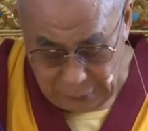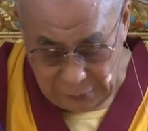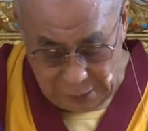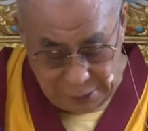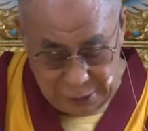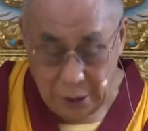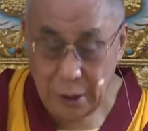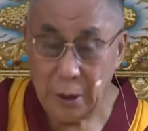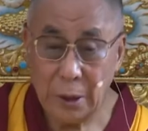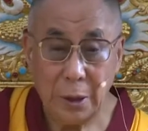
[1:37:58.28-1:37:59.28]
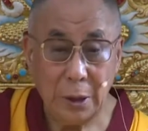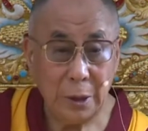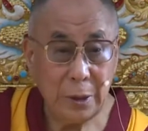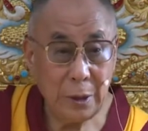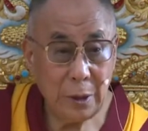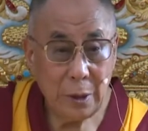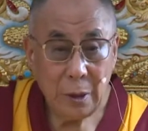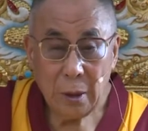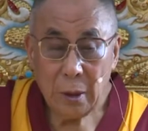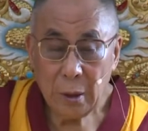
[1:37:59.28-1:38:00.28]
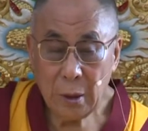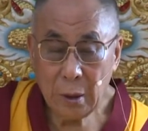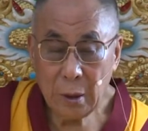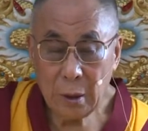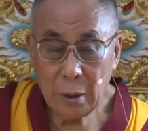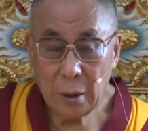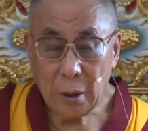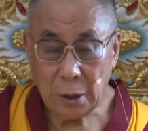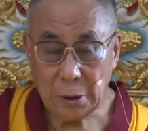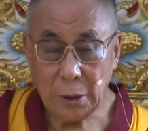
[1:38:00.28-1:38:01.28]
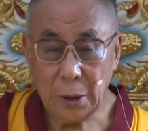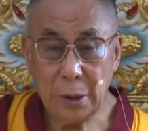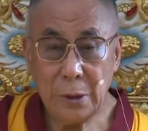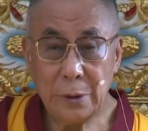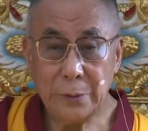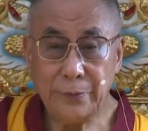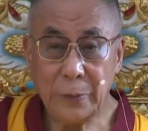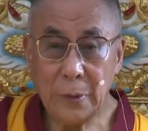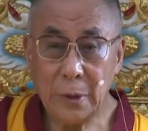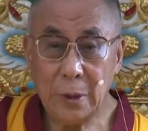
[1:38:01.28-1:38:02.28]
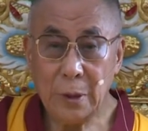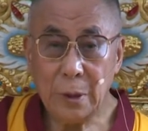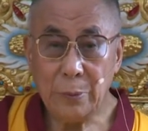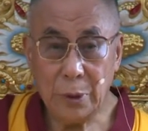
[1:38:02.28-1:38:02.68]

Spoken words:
and for stabilizing meditation with serenity, so they are not exclusively objects of